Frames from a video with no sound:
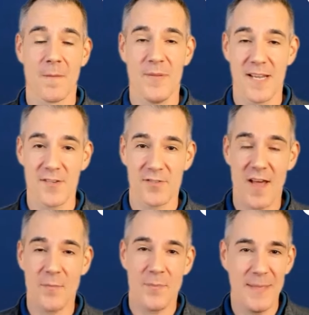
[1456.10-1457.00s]
because
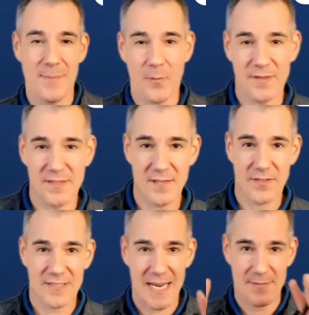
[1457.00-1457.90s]
there's other people with
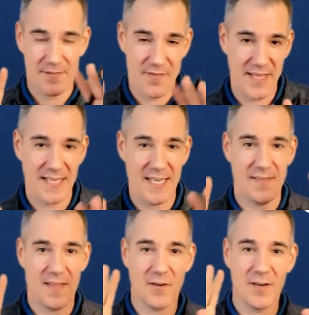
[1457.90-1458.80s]
different types of
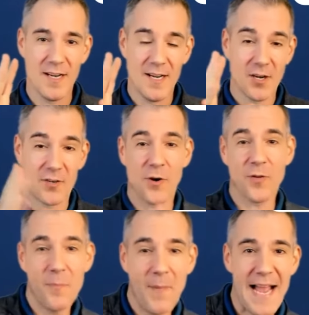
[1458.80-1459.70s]
thinking that are
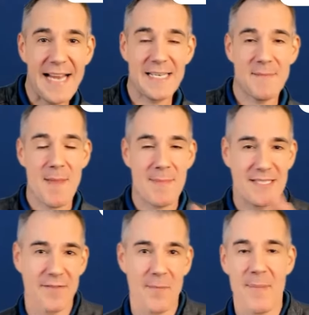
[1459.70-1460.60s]
growth-minded, that maybe
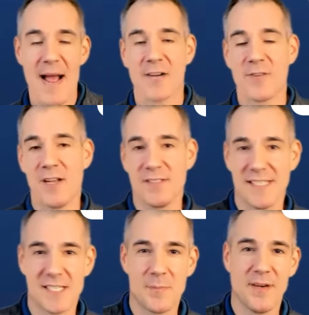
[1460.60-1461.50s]
different backgrounds and
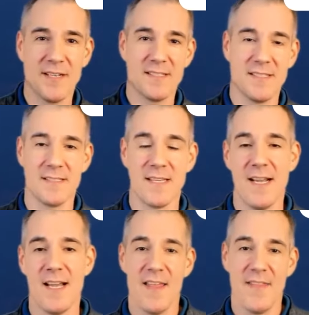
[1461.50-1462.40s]
experiences
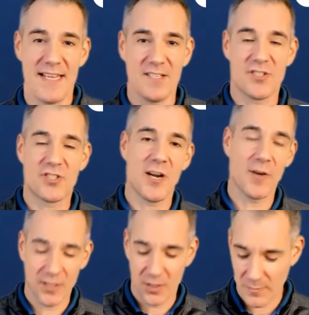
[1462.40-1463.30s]
that they can share
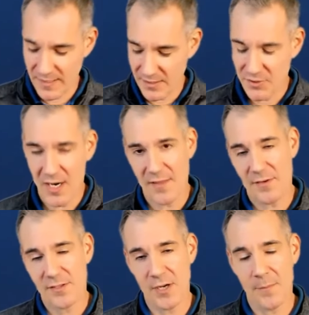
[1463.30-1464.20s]
and learn with each
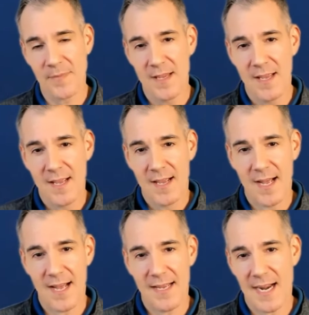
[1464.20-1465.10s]
other. So
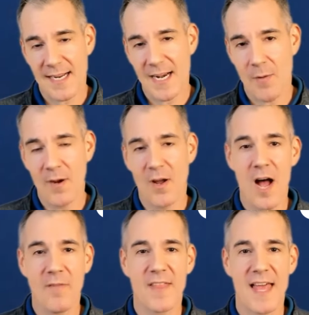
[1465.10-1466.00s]
uh, I, again, I want to
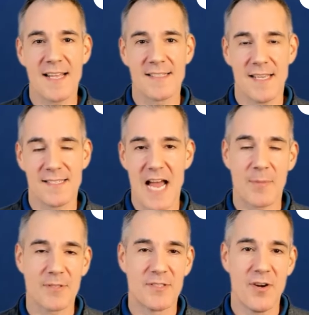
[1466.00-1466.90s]
offer that as, as an
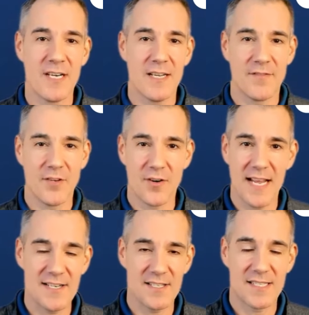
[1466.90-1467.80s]
opportunity. If you're an
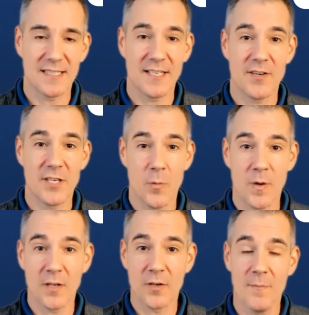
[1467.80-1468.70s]
agency leader, you
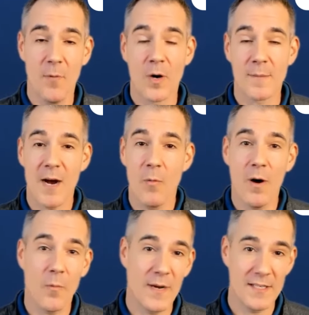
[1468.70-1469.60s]
want to learn more about
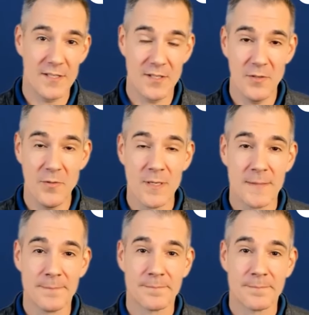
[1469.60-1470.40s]
what we do